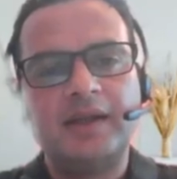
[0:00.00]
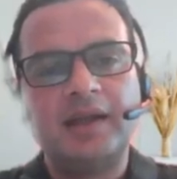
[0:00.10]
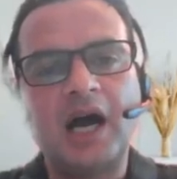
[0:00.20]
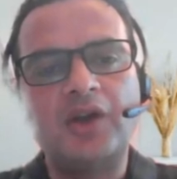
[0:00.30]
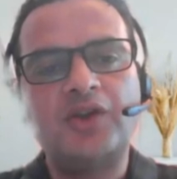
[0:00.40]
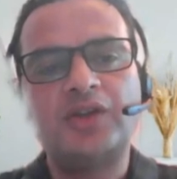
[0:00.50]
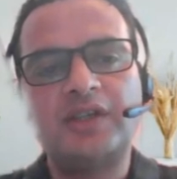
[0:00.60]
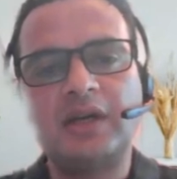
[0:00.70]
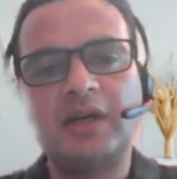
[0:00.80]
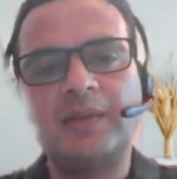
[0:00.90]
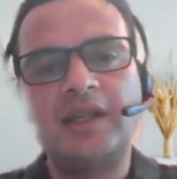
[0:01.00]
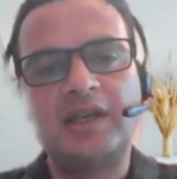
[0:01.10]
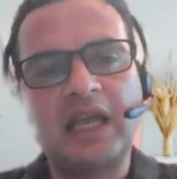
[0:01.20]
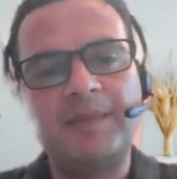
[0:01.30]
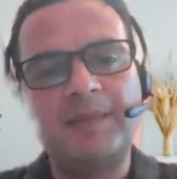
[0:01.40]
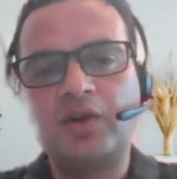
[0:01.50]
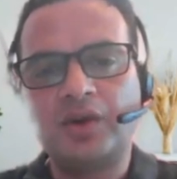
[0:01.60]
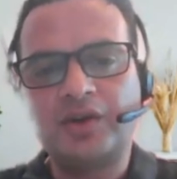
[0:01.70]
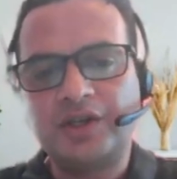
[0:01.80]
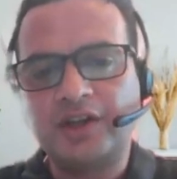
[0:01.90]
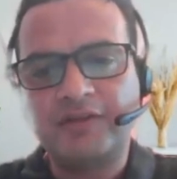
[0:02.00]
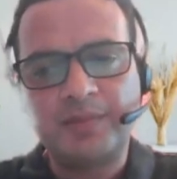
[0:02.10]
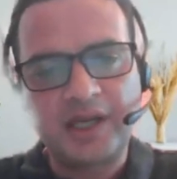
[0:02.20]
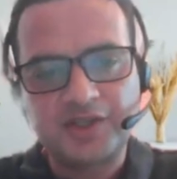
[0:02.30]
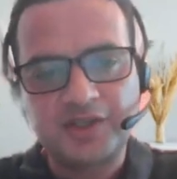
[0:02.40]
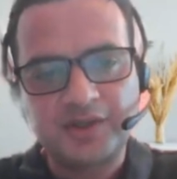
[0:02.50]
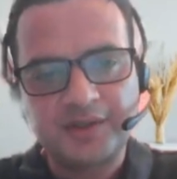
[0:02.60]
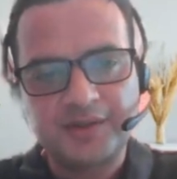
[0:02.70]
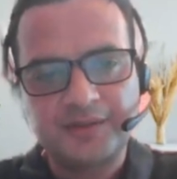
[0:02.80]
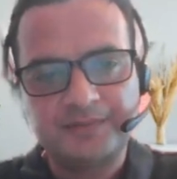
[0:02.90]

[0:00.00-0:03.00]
how you determine the timing and quantity of the production orders.